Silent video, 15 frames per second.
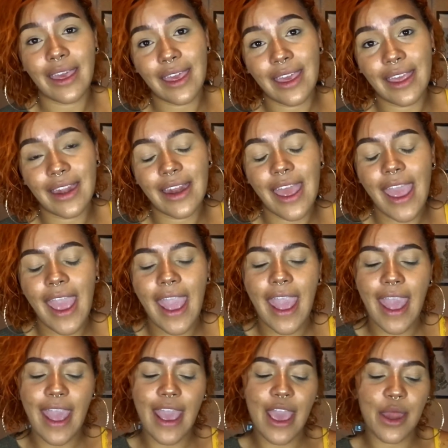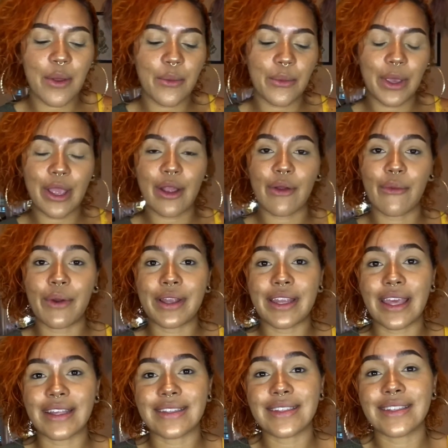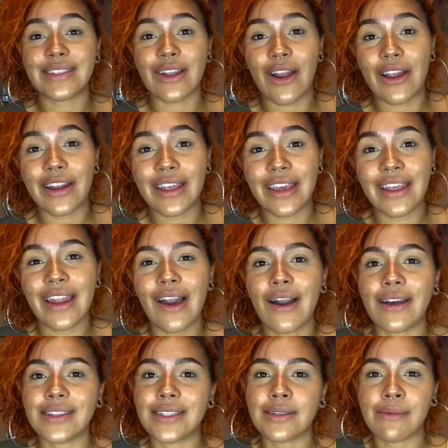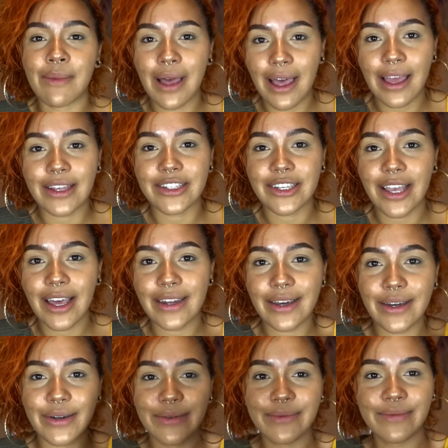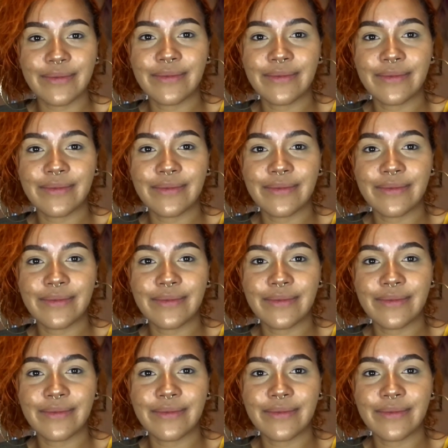in and we are going to get started on some eyeshadow.